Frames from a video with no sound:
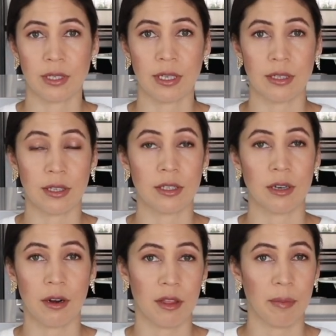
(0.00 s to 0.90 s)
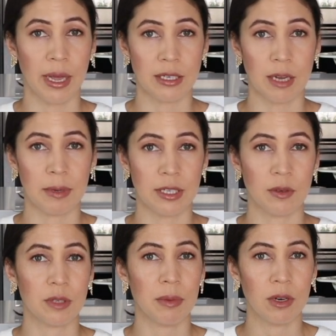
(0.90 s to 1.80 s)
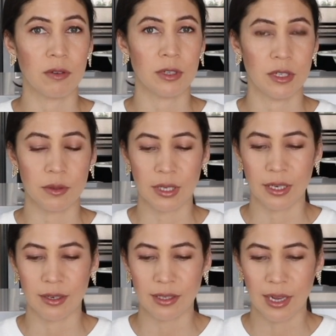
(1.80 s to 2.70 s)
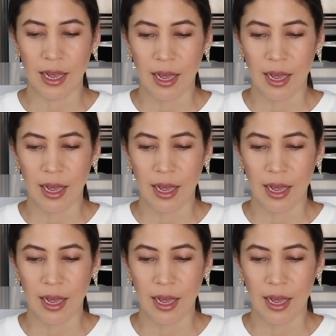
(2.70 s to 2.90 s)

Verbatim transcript: since the start of the pandemic, so it's been over 2 years.